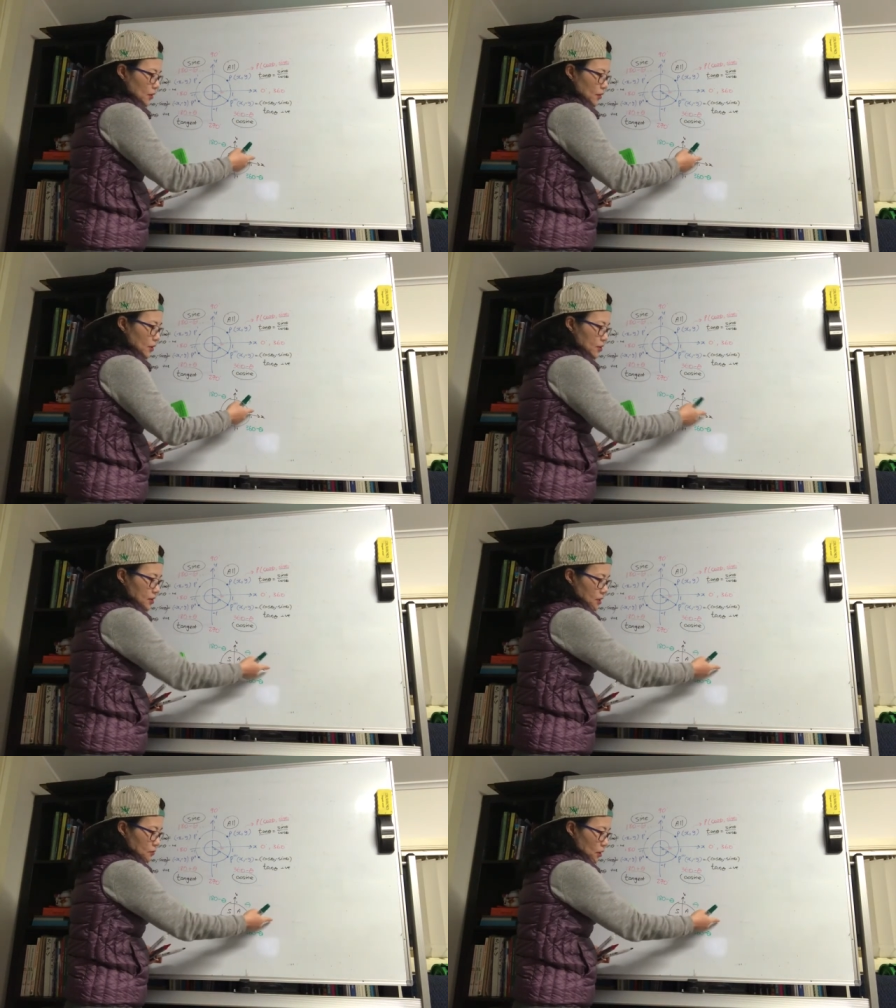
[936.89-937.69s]
the
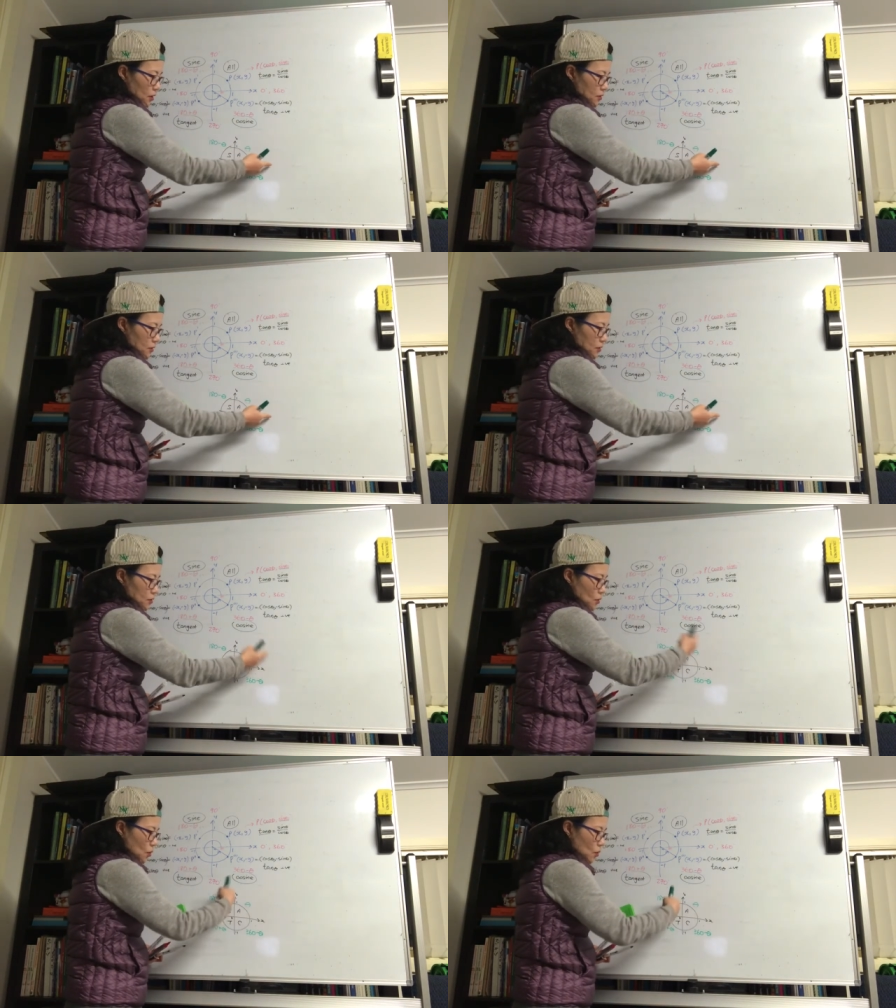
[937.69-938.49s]
0 to
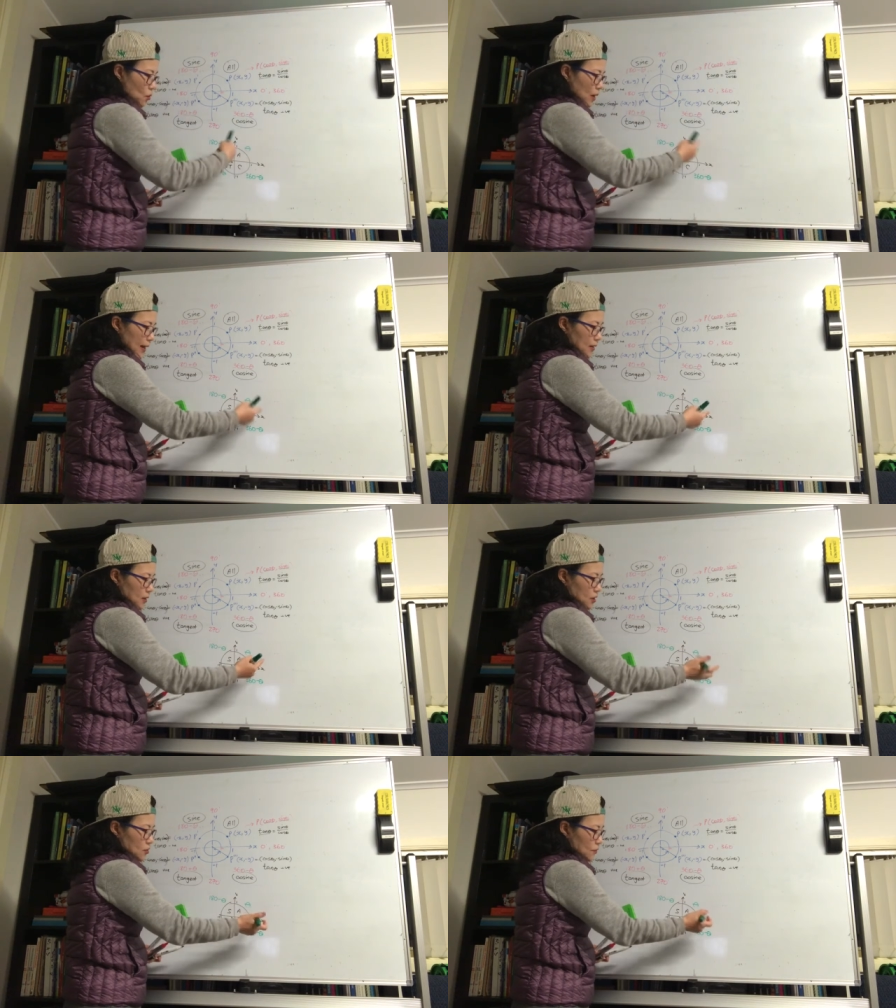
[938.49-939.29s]
all the way.
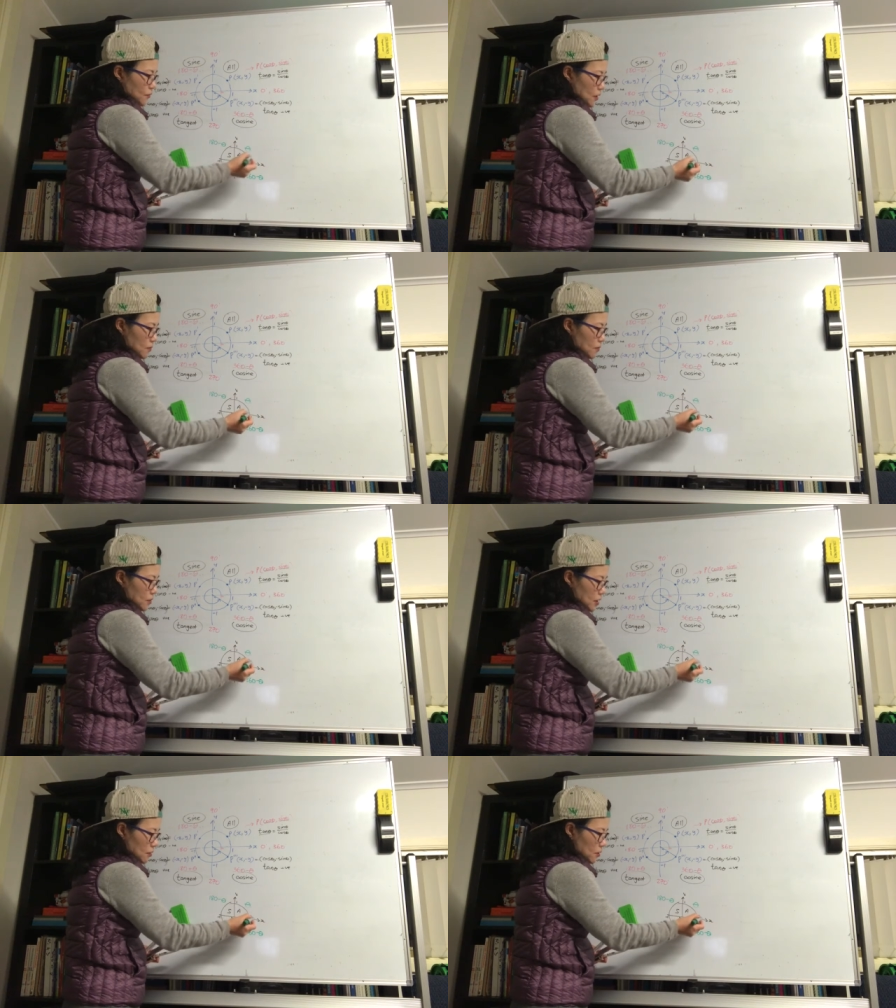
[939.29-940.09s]
So from
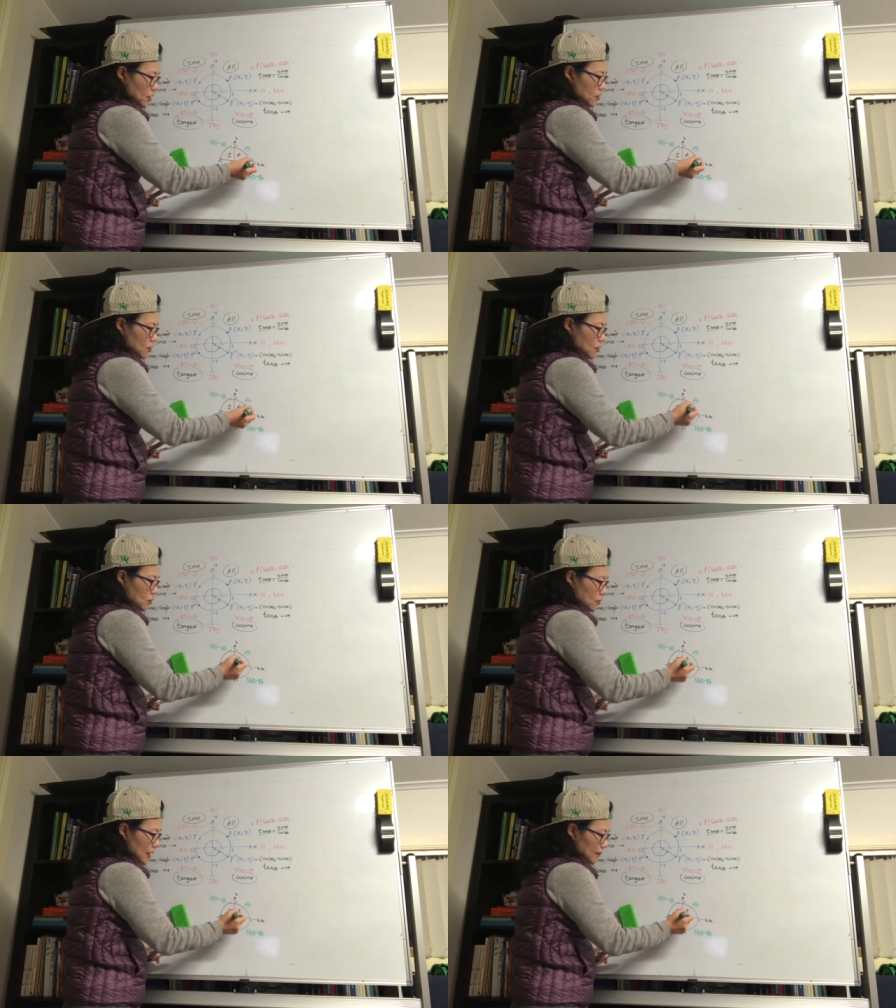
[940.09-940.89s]
0 to,